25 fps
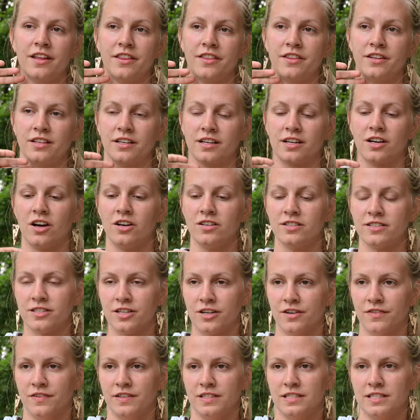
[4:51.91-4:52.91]
the
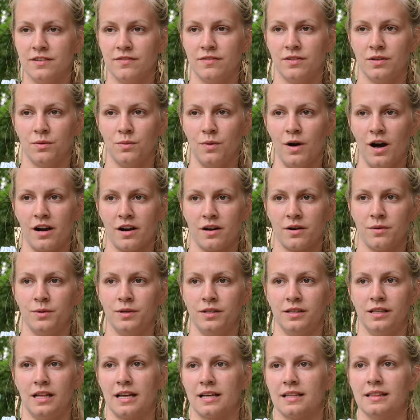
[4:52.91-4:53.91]
surface of the water
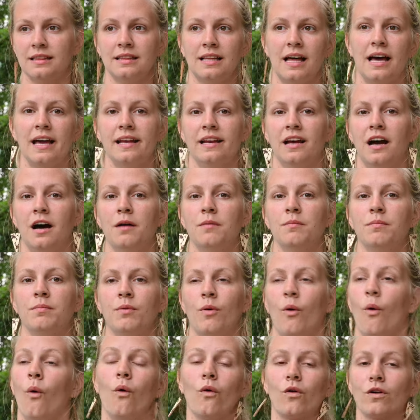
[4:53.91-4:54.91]
will like light up
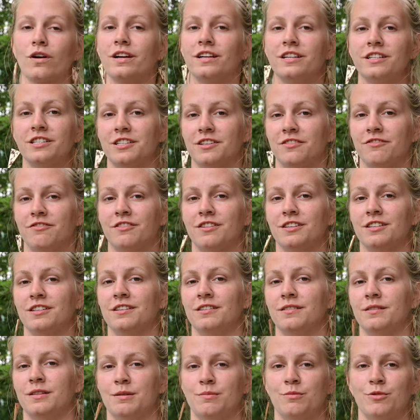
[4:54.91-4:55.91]
orange if
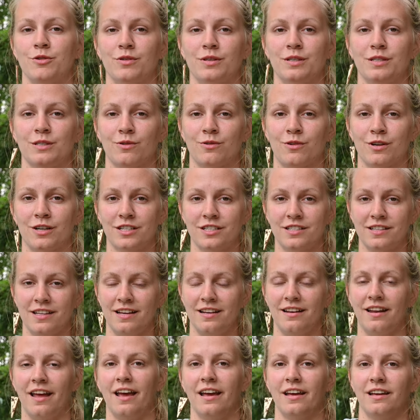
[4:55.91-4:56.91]
the moon is orange
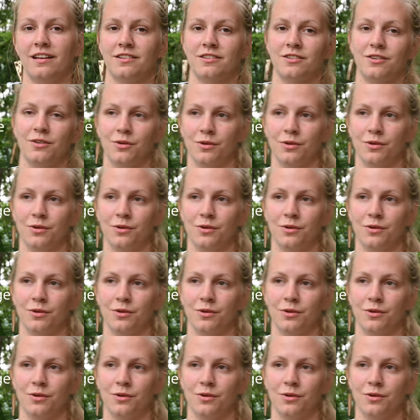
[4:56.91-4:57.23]
that night,